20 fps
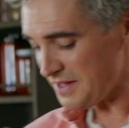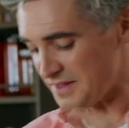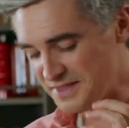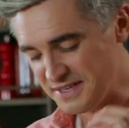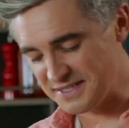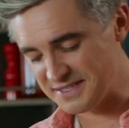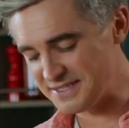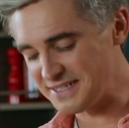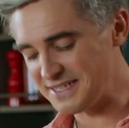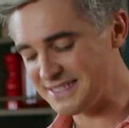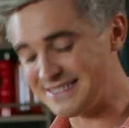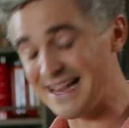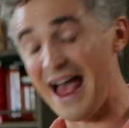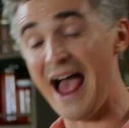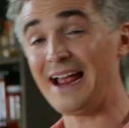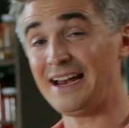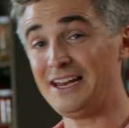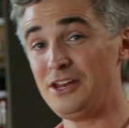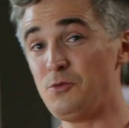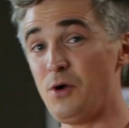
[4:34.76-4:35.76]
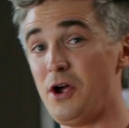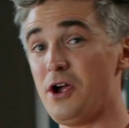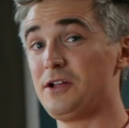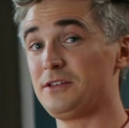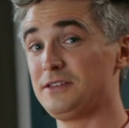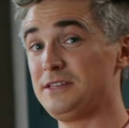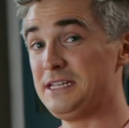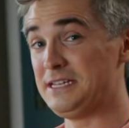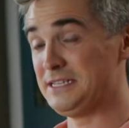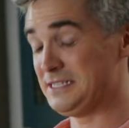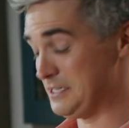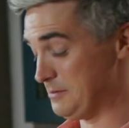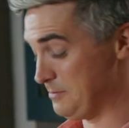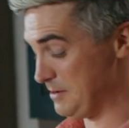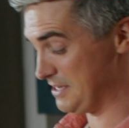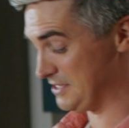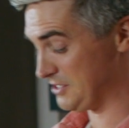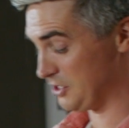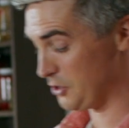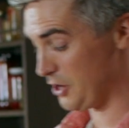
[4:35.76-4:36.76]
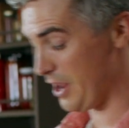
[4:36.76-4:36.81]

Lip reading: This is exactly where it needs to be. So